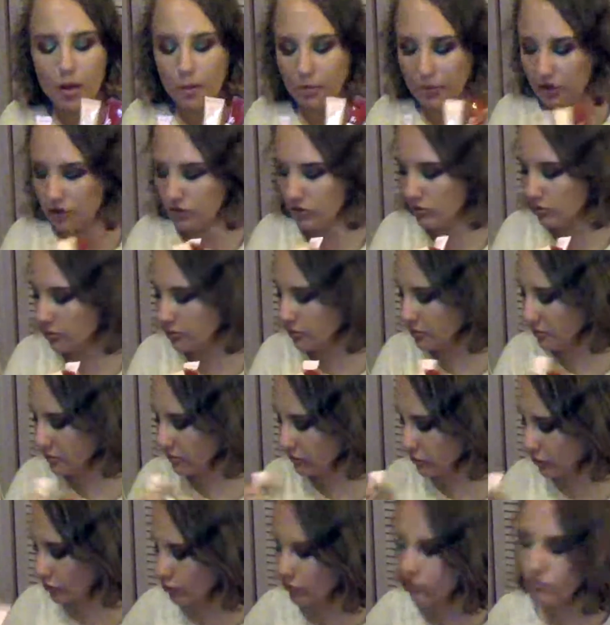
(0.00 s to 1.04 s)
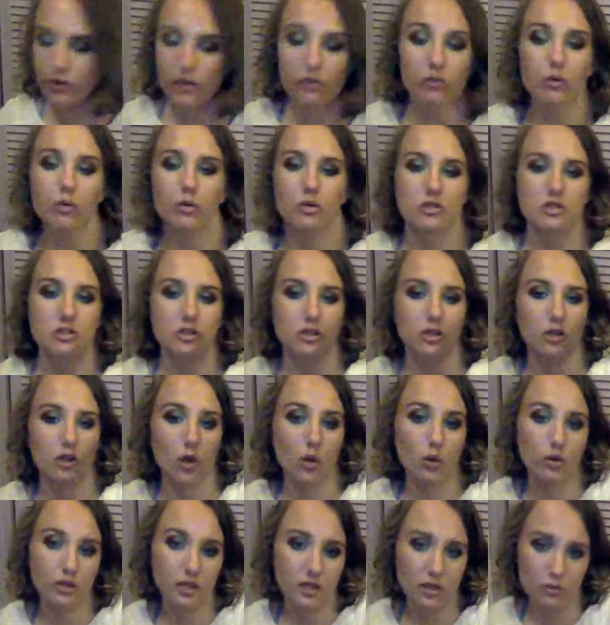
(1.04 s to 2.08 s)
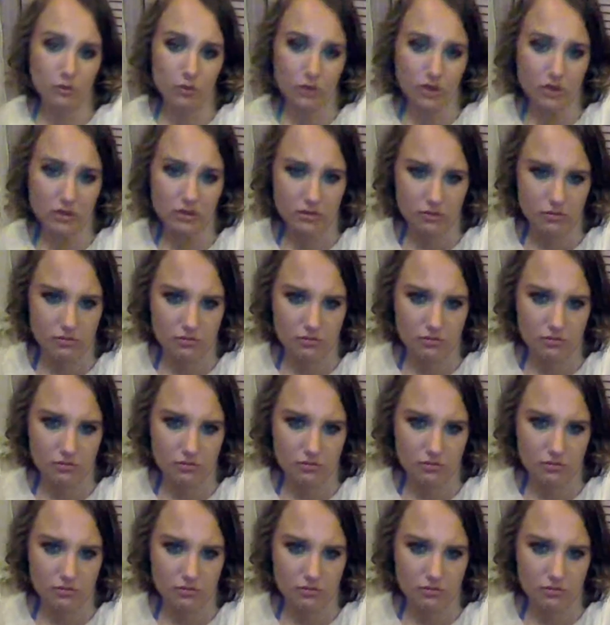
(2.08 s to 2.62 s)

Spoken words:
But I tell you what, my two favorite ones are the coconut one,